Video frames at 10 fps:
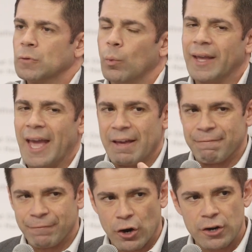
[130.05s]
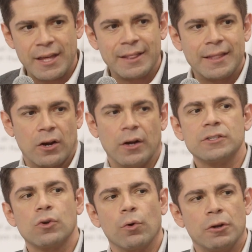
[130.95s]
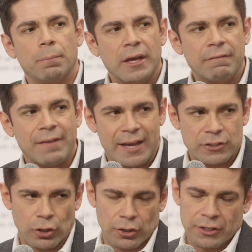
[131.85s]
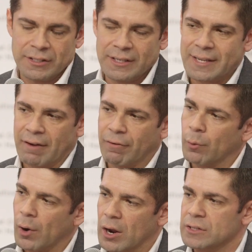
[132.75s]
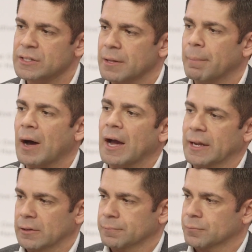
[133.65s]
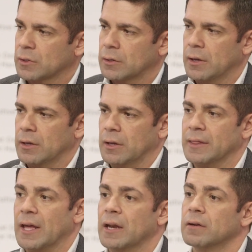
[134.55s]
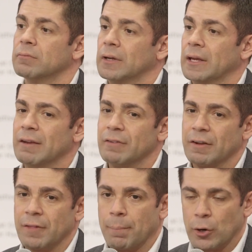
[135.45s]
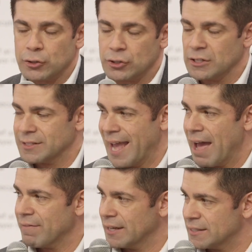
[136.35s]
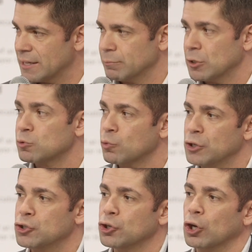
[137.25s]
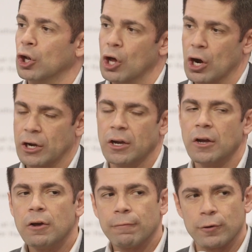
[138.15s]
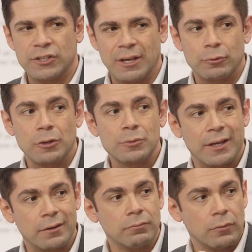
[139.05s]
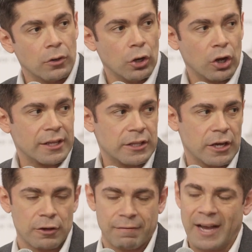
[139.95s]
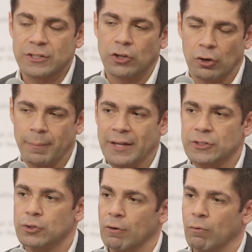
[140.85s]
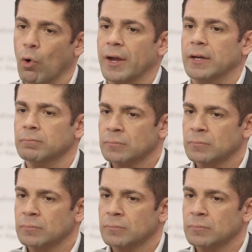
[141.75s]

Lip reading: we can infer that there is going to be vascular disease everywhere else in the body. And then even if the person doesn't have any symptoms, we should look for symptoms and look at the other vascular beds to avoid